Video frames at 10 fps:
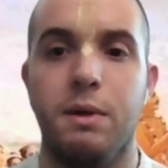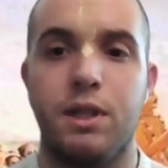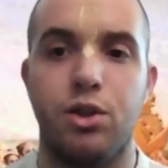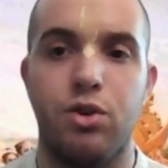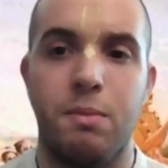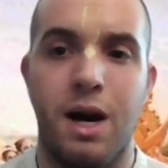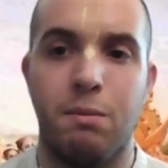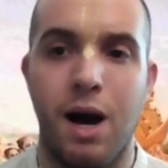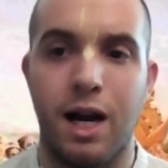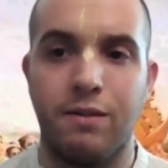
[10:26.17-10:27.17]
But the
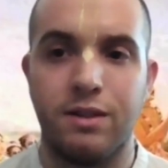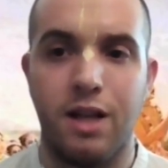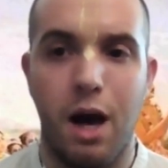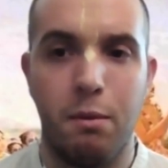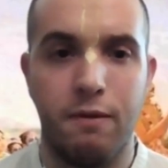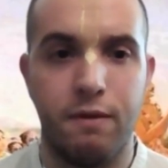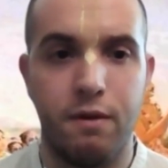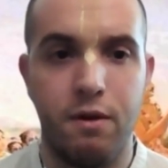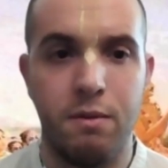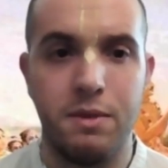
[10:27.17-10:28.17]
Srimad Bhagavatam
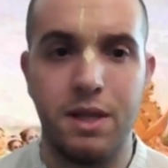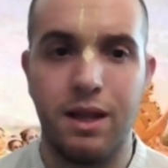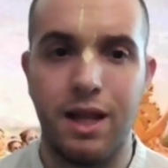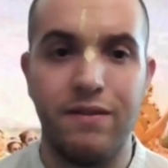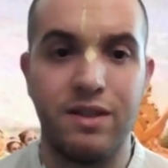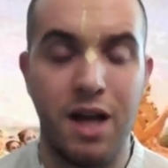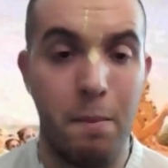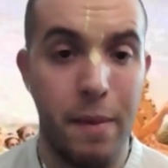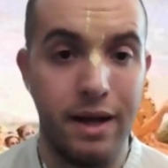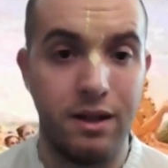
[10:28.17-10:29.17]
affirms that life is
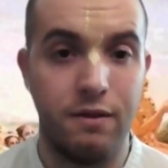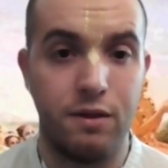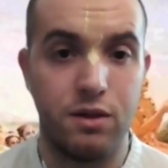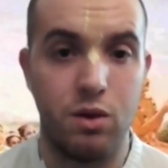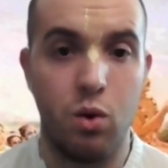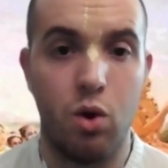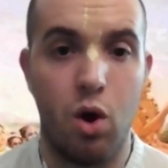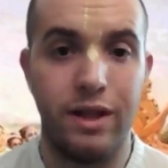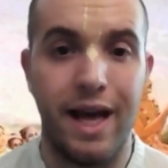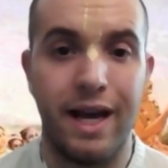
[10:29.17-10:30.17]
not meant for
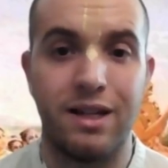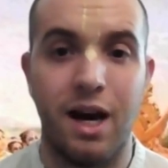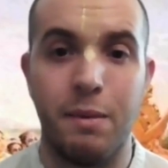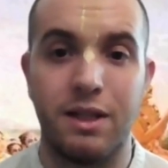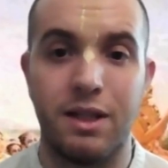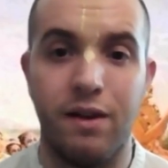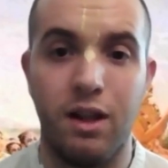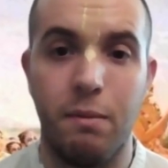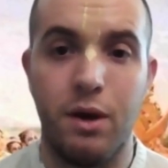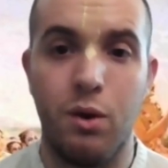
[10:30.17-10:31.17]
so-called economic
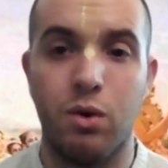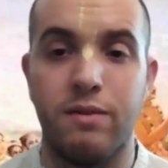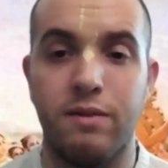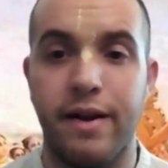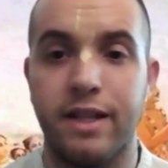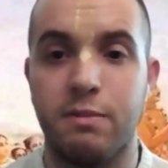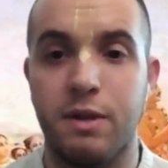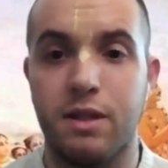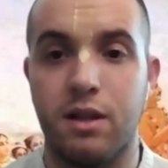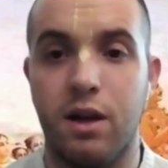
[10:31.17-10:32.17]
development or
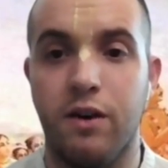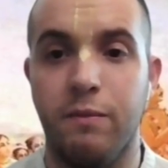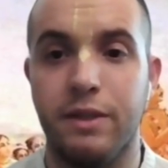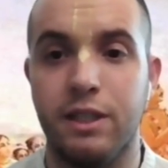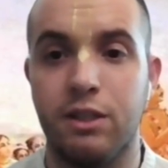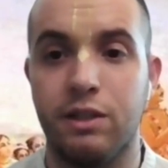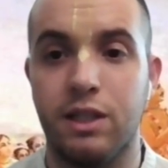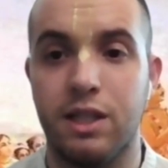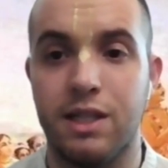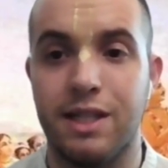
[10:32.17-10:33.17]
advancement of
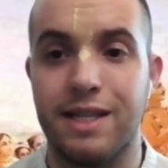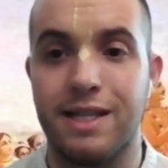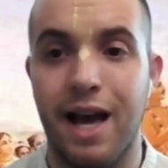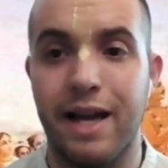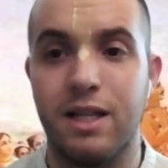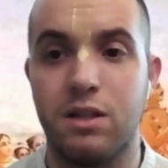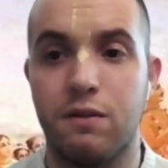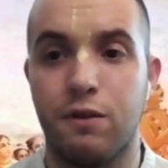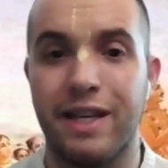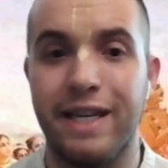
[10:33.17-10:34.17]
materialistic
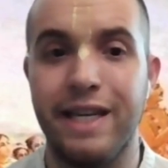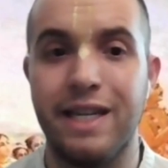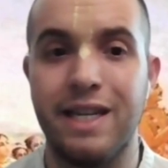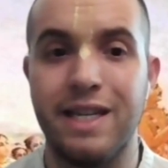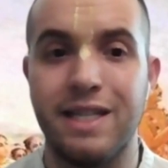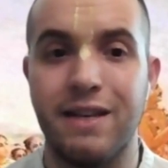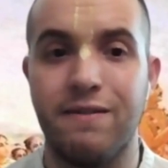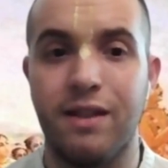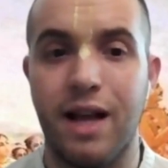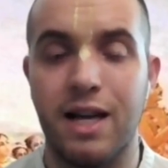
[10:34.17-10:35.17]
science, for the
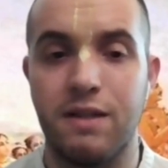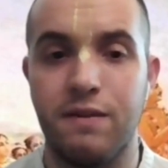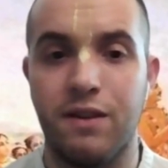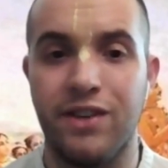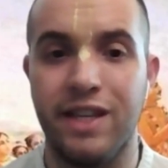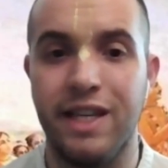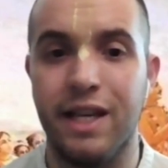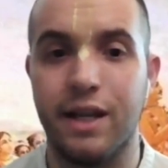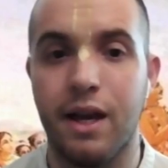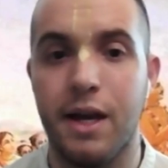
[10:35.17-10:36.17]
hedonistic philosophy of
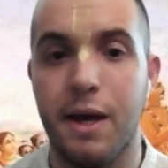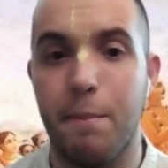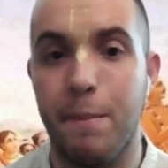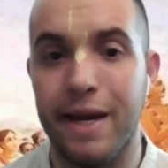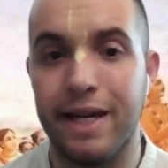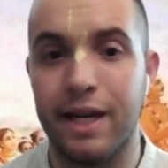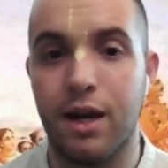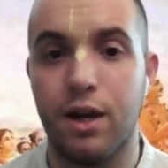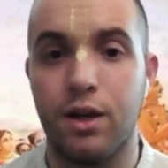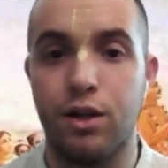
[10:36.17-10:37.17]
eating,
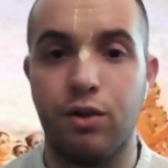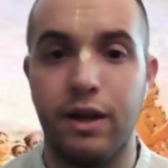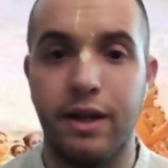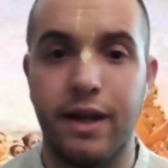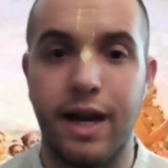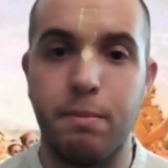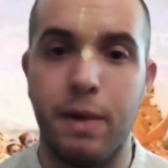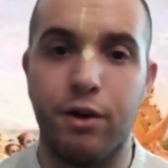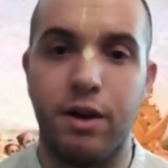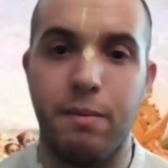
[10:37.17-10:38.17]
mating, drinking, and
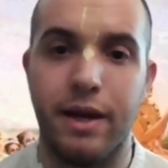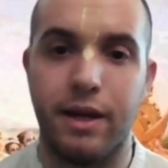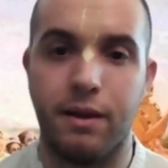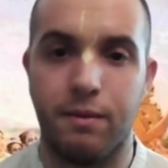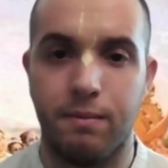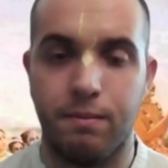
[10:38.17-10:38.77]
merrymaking.